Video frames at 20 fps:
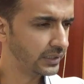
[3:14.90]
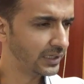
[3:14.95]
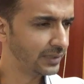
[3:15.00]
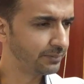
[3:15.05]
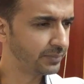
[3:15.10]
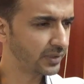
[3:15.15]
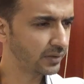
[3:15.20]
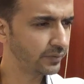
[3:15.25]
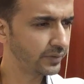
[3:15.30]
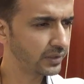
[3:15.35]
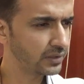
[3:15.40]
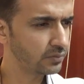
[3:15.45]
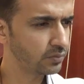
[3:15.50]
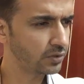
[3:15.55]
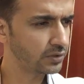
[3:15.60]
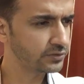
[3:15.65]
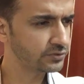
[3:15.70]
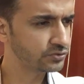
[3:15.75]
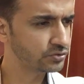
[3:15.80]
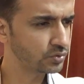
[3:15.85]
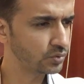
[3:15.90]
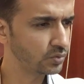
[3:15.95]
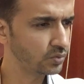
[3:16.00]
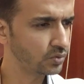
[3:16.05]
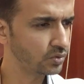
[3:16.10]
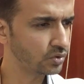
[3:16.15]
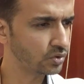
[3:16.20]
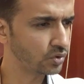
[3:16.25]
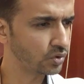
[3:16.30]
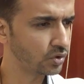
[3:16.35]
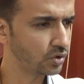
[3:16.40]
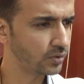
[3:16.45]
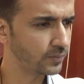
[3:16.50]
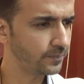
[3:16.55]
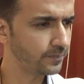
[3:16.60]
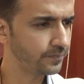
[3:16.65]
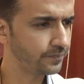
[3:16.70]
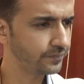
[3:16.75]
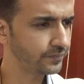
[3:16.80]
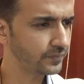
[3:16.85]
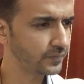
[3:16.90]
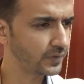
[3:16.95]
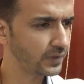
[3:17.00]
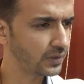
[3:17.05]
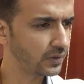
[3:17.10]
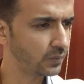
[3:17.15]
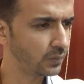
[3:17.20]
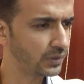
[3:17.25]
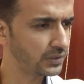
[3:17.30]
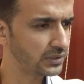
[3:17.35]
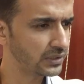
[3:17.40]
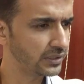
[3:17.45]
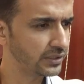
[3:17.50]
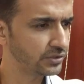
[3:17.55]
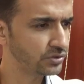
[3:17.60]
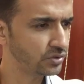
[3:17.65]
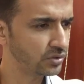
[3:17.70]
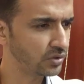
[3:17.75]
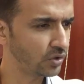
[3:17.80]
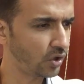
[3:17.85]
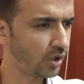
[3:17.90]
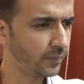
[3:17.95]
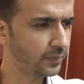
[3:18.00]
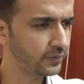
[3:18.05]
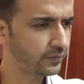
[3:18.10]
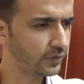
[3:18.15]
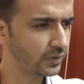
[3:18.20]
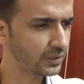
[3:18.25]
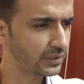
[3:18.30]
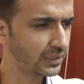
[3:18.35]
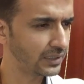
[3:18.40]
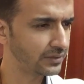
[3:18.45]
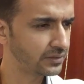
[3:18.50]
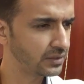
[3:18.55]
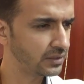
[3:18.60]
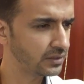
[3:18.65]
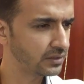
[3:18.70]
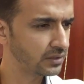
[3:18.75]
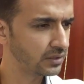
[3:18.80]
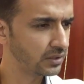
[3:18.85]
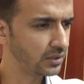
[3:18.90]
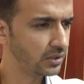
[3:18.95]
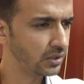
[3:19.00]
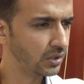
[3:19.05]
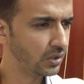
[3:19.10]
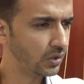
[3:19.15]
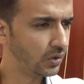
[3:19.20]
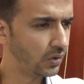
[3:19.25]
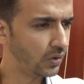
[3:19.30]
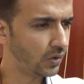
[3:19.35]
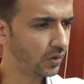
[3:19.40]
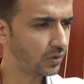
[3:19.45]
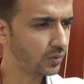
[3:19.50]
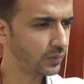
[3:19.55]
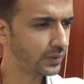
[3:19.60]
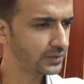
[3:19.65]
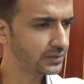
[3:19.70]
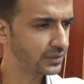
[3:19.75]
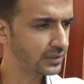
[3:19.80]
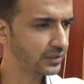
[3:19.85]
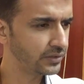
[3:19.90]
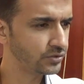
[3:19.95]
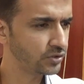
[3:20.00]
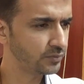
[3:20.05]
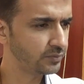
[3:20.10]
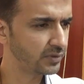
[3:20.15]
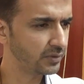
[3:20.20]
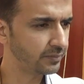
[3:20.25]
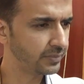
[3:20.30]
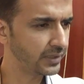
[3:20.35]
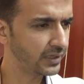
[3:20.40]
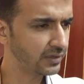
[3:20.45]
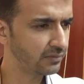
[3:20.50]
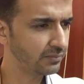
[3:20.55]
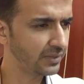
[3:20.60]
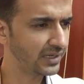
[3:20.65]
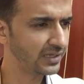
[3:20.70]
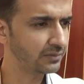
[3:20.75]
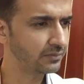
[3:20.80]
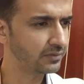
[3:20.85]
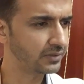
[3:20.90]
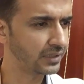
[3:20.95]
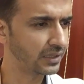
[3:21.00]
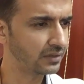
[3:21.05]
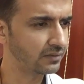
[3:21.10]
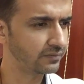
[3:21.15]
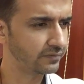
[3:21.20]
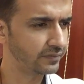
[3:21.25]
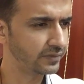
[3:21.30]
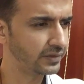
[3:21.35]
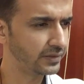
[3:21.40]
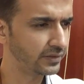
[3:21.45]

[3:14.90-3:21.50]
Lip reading: And Parvez wants to know whether he should opt for classes or whether he should prepare by himself.